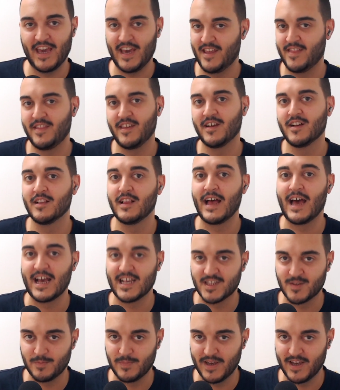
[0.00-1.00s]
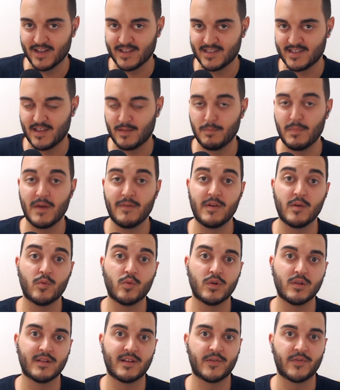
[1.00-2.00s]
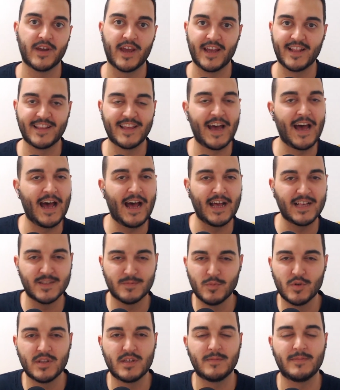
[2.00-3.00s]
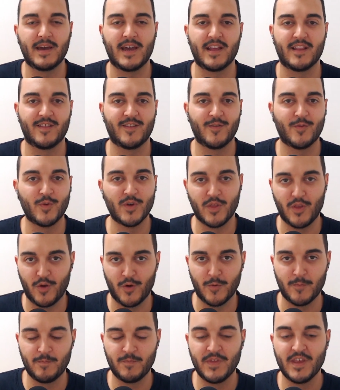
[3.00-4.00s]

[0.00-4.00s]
ethical aspects that maybe will create a small debate with you.